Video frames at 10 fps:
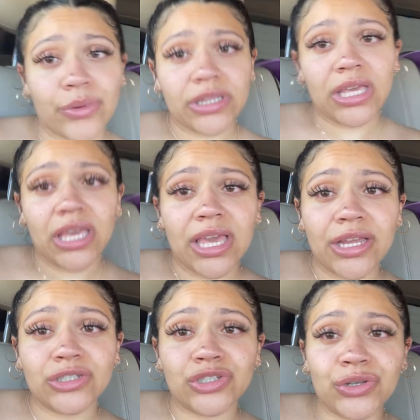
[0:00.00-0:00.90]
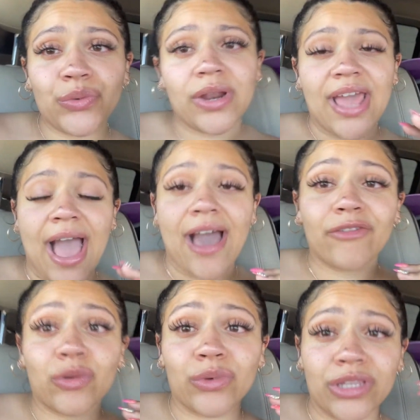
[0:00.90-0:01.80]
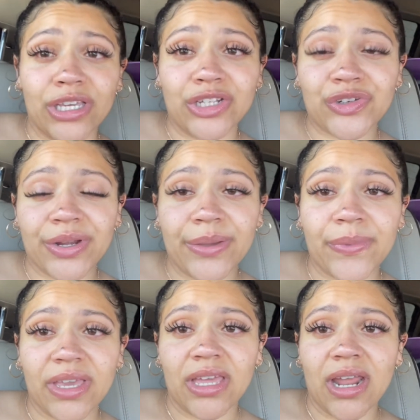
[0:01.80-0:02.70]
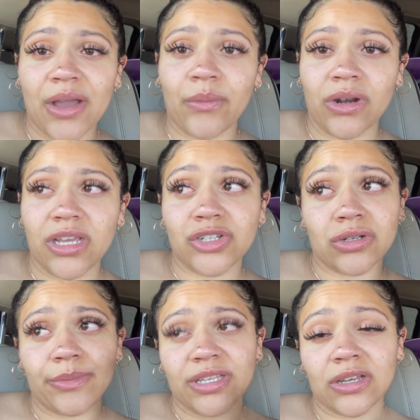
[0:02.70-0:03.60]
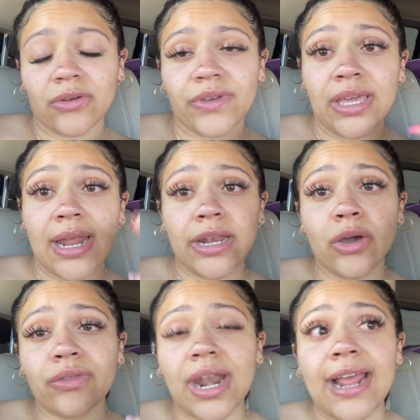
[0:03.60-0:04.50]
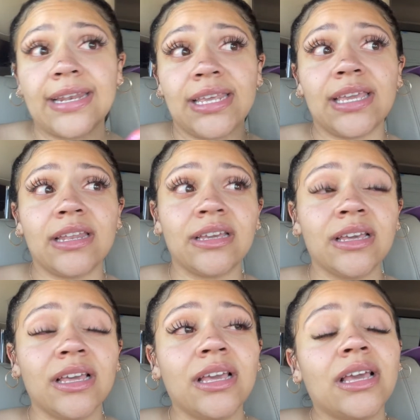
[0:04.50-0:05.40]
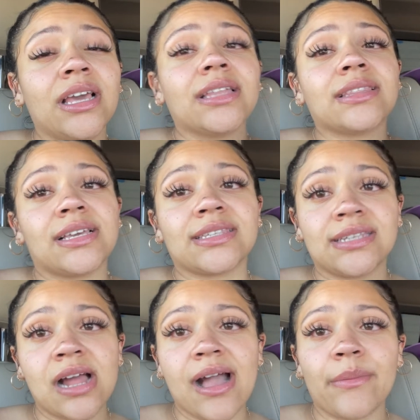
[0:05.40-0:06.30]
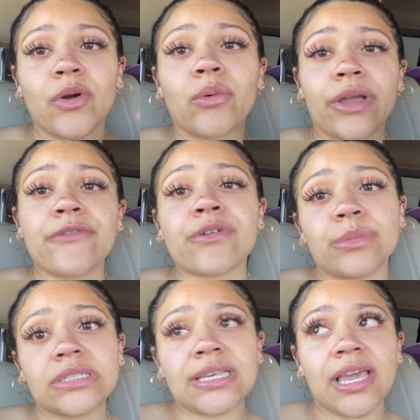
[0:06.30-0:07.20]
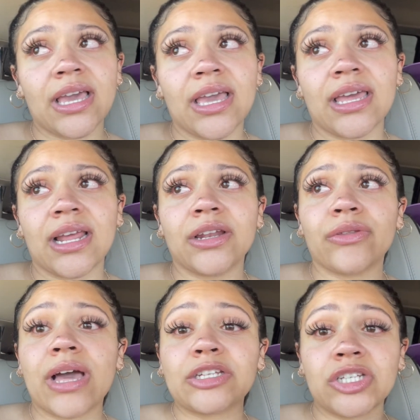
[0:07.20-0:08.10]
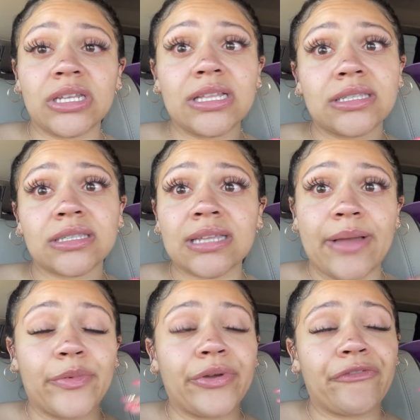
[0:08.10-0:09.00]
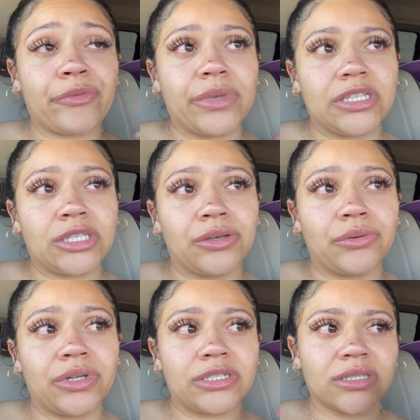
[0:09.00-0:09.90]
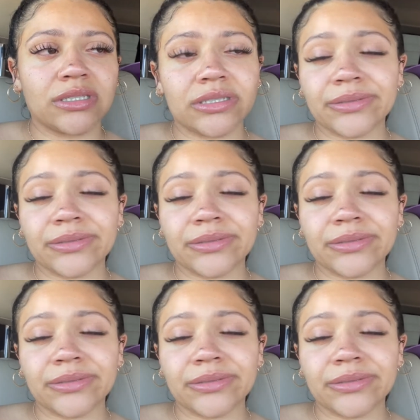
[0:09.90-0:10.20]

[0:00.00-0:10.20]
really do want to have a really good trip, and I want to enjoy myself, and I know that I need this time away from Nasaya, and I know that she needs this time away from me too, which is